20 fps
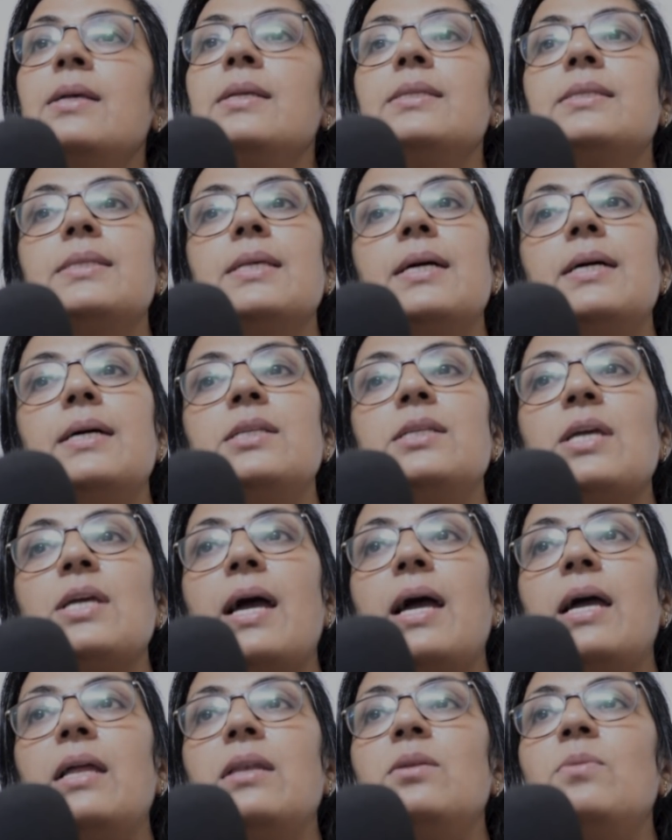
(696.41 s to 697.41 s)
search
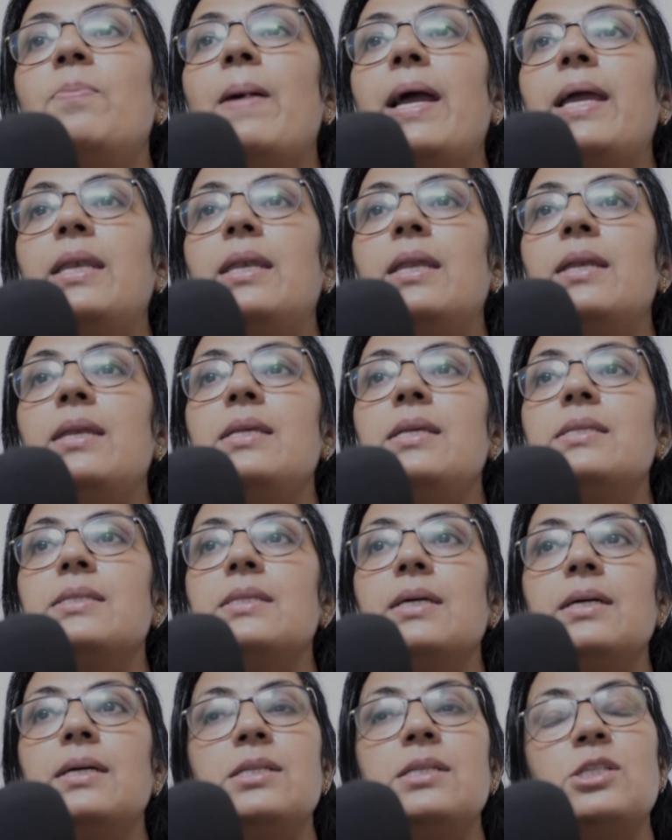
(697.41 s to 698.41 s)
and binary
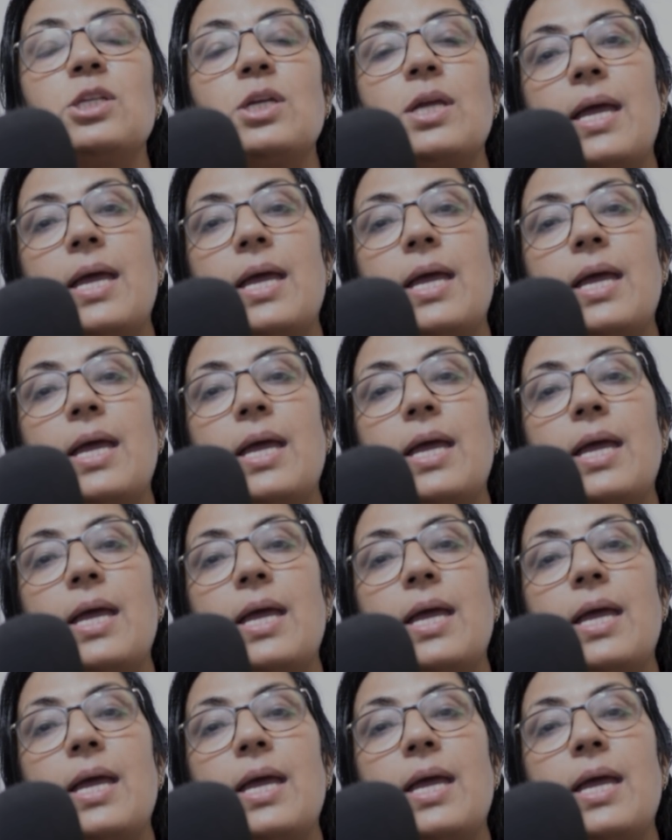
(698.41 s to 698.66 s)
search.